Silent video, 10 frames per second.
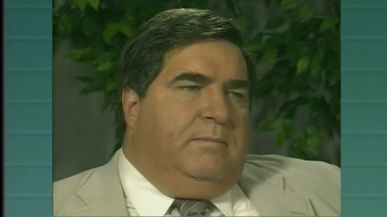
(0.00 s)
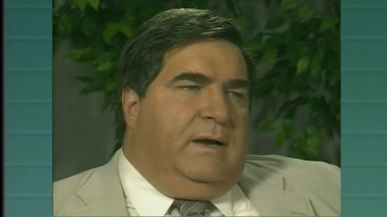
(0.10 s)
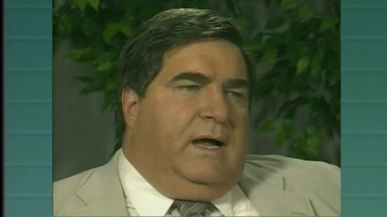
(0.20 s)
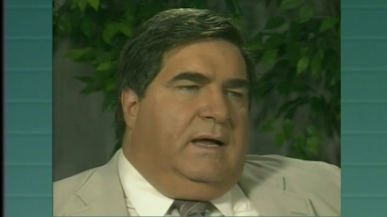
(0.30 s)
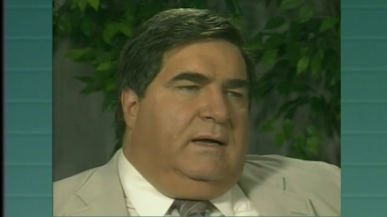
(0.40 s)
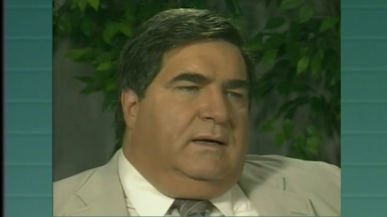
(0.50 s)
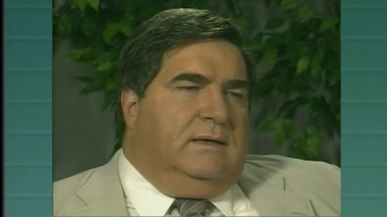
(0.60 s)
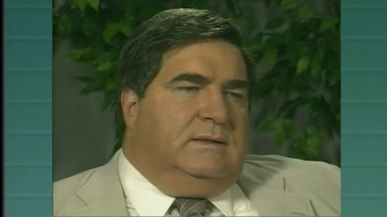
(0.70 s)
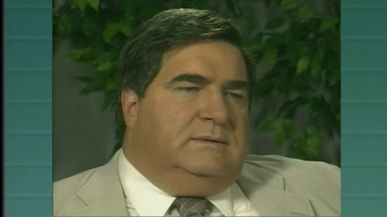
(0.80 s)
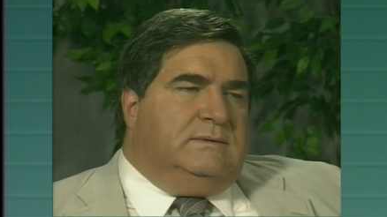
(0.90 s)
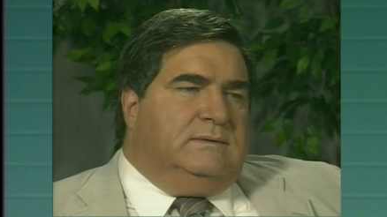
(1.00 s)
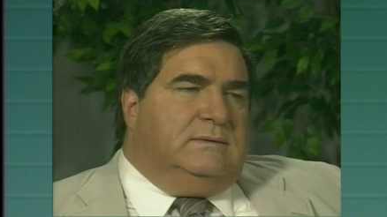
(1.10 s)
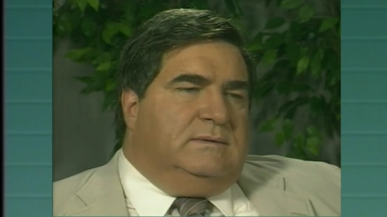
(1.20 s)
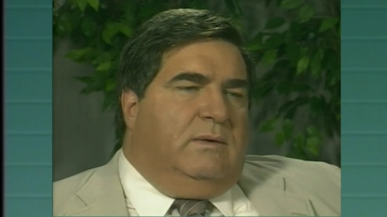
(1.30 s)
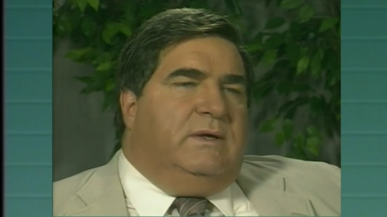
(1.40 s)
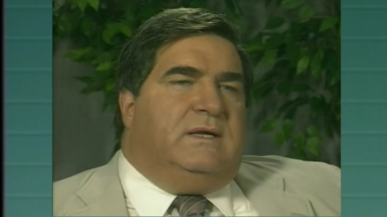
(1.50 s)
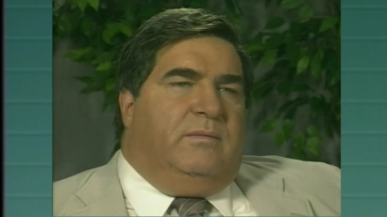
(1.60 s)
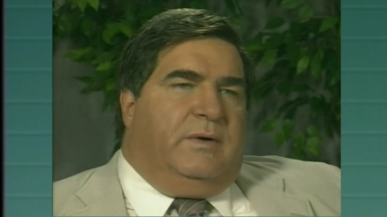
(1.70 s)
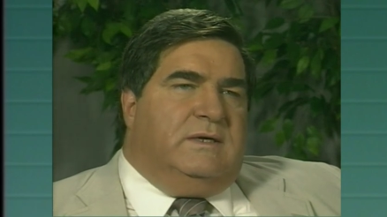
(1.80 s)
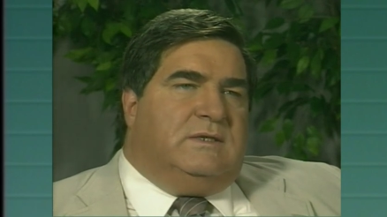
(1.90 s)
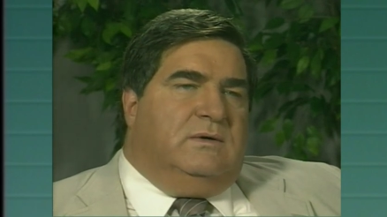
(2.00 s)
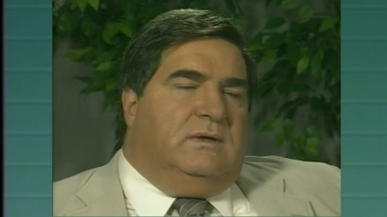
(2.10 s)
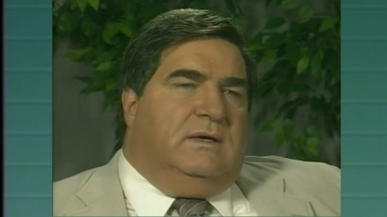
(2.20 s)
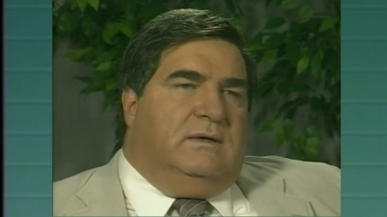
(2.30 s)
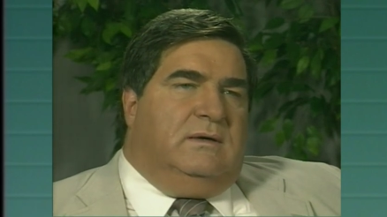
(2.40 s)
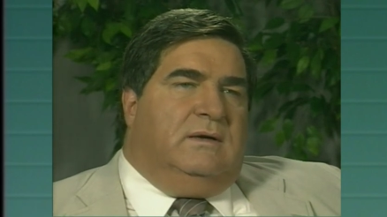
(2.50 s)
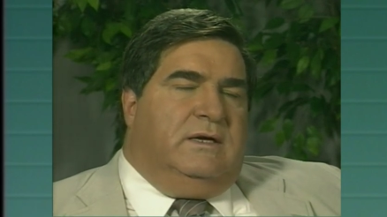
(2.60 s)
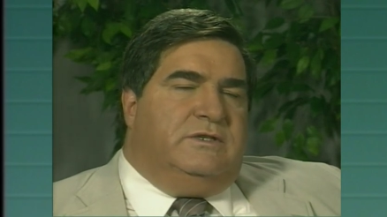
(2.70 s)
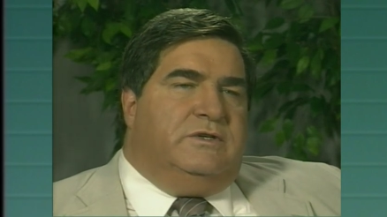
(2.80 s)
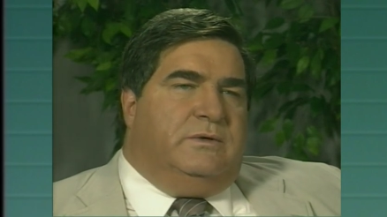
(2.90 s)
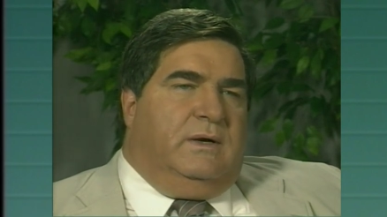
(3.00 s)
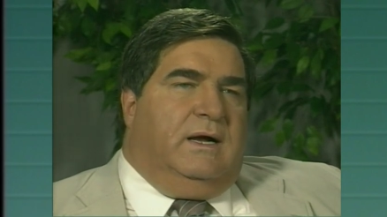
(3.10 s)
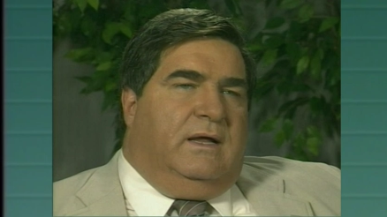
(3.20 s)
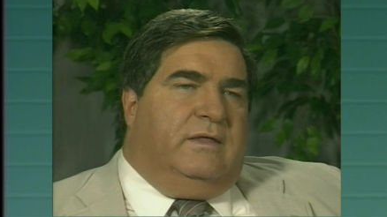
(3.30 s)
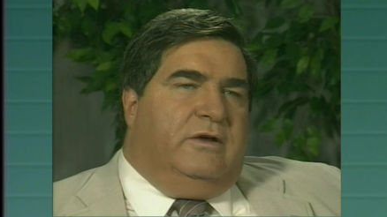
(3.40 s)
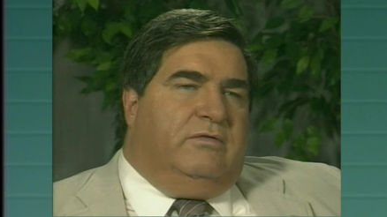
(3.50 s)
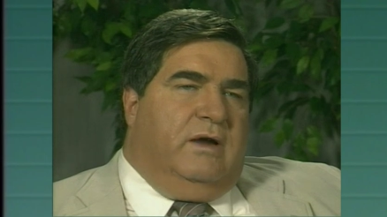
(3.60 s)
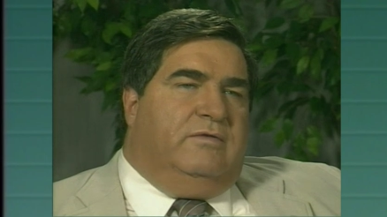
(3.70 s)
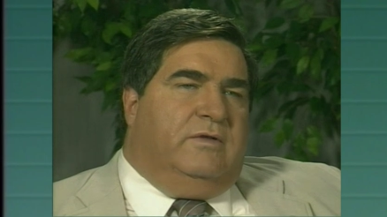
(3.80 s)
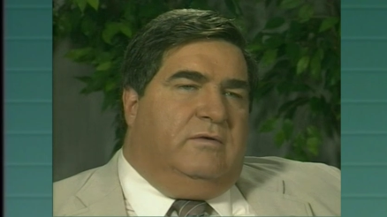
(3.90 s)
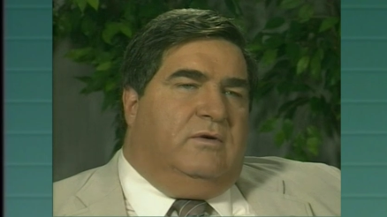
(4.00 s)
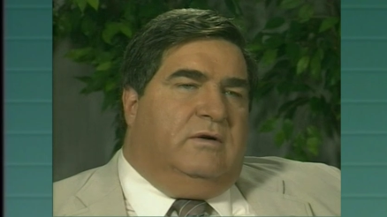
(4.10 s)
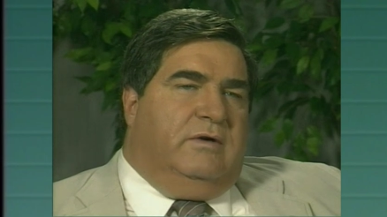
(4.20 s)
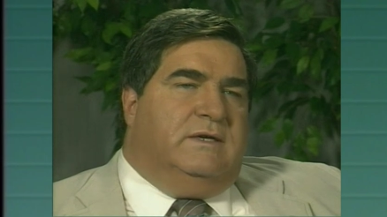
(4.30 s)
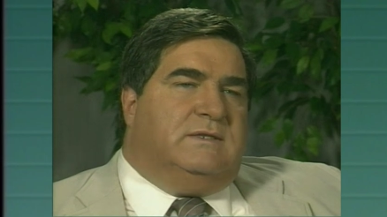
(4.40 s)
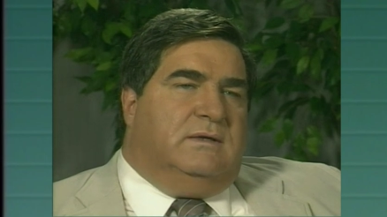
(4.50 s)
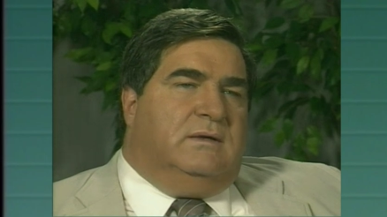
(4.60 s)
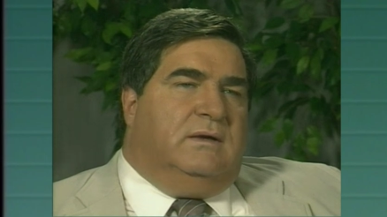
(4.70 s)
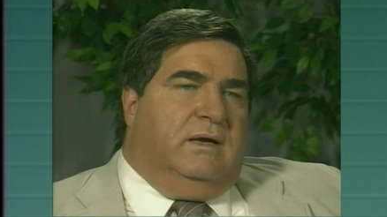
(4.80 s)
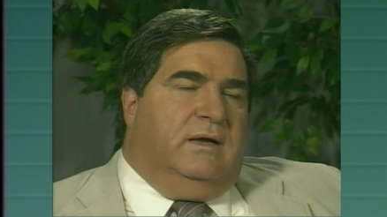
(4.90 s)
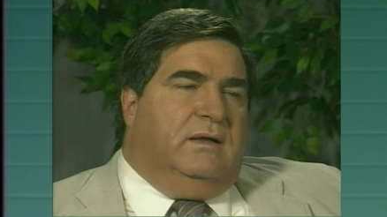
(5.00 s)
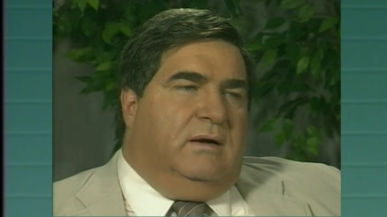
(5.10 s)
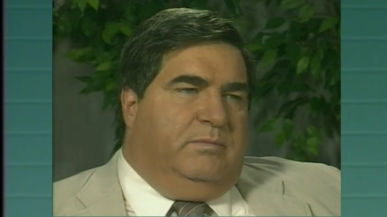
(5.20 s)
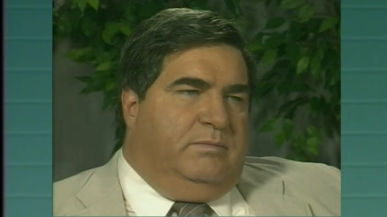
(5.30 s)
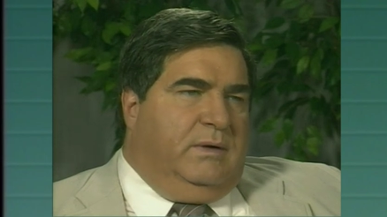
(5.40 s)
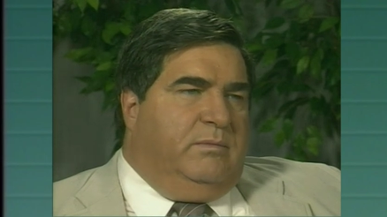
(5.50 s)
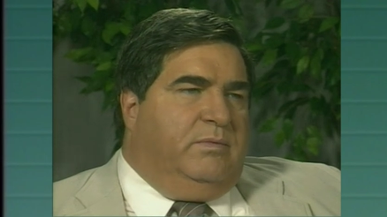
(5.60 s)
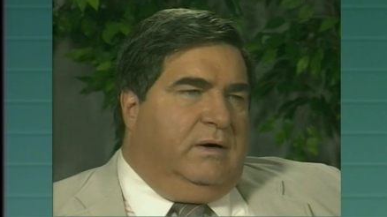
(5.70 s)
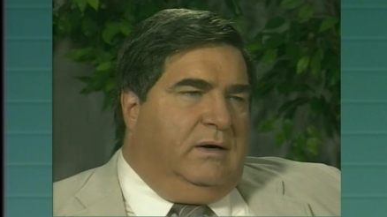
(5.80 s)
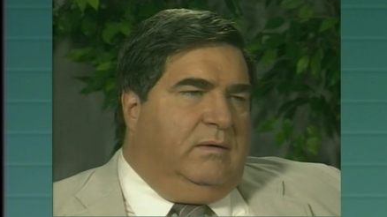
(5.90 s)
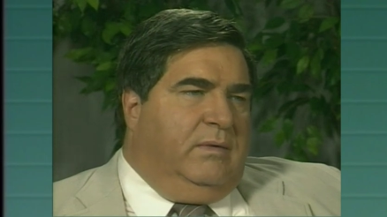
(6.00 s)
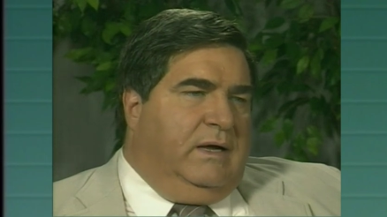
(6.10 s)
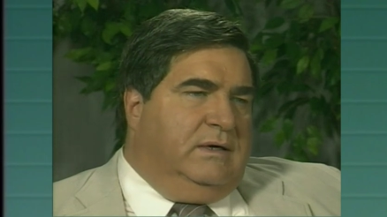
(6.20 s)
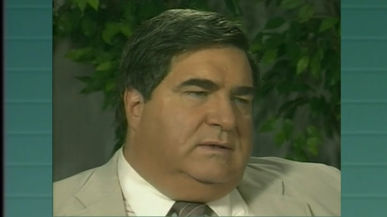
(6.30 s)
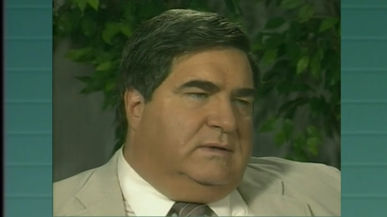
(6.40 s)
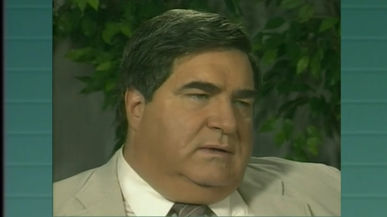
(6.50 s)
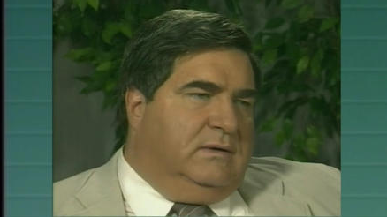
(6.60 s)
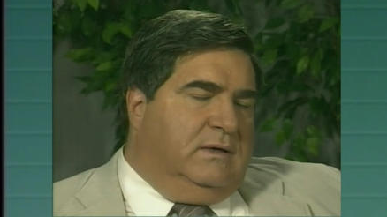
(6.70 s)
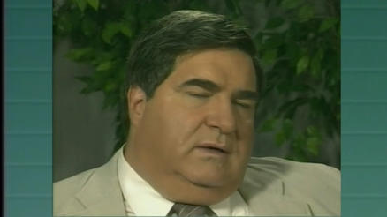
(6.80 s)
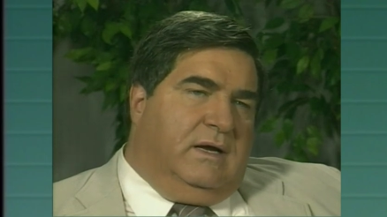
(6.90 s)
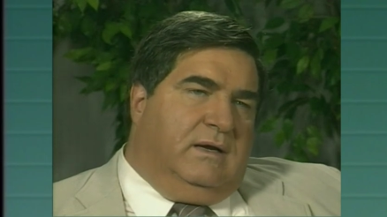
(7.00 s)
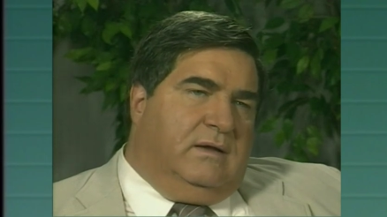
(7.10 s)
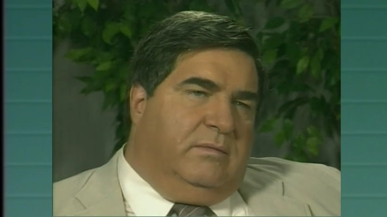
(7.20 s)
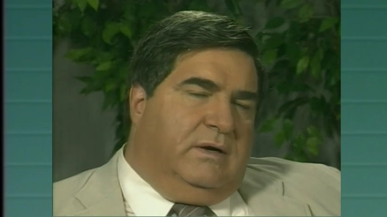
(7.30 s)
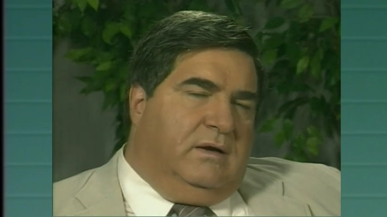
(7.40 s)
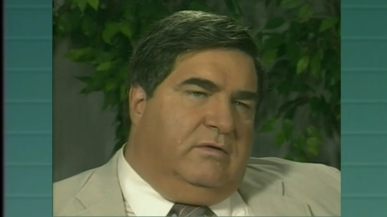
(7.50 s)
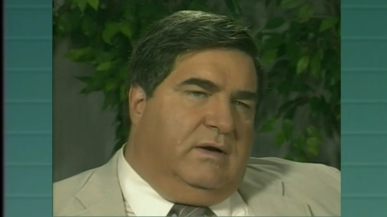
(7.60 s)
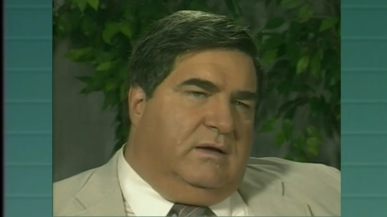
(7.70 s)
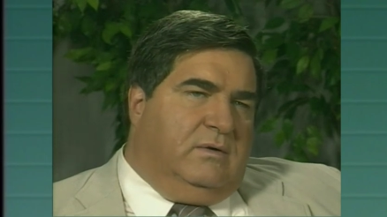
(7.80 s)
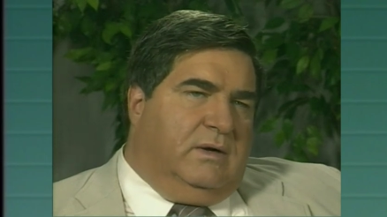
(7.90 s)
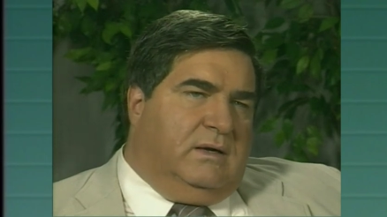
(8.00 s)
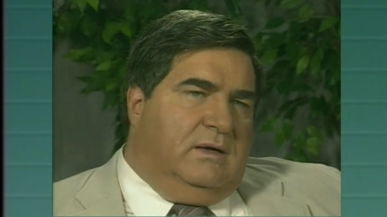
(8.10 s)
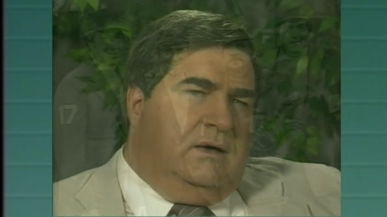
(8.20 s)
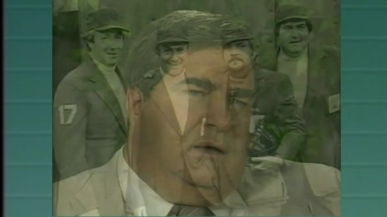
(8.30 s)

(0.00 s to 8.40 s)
But I went to umpire school, and as usual, I got things right for the wrong reason. I ended up umpiring in the minors and getting to the big leagues rather quickly.